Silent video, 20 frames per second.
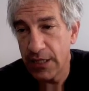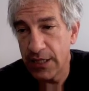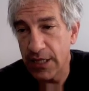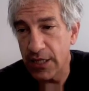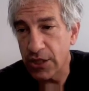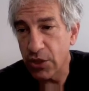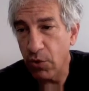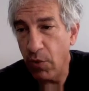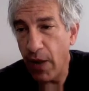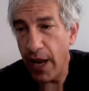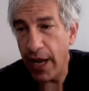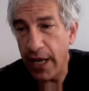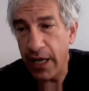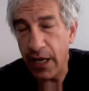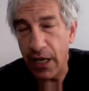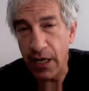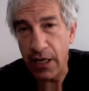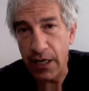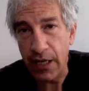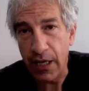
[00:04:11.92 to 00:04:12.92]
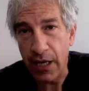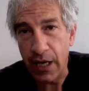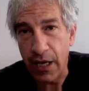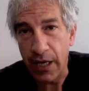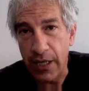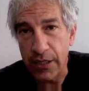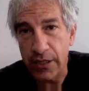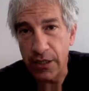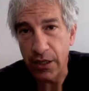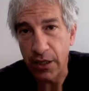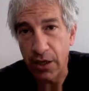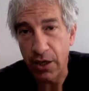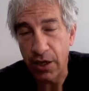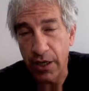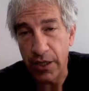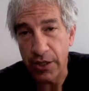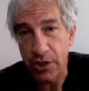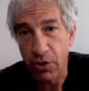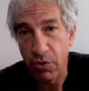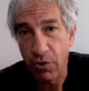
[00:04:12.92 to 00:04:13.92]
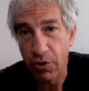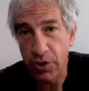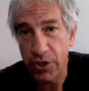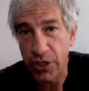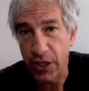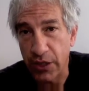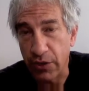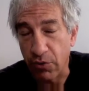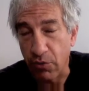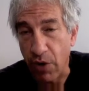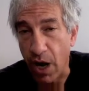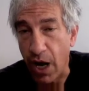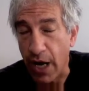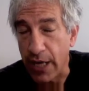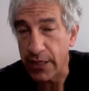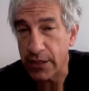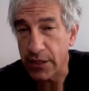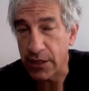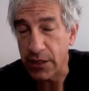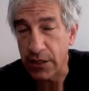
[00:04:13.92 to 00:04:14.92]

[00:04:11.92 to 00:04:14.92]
Tizaway is a horse on the rise.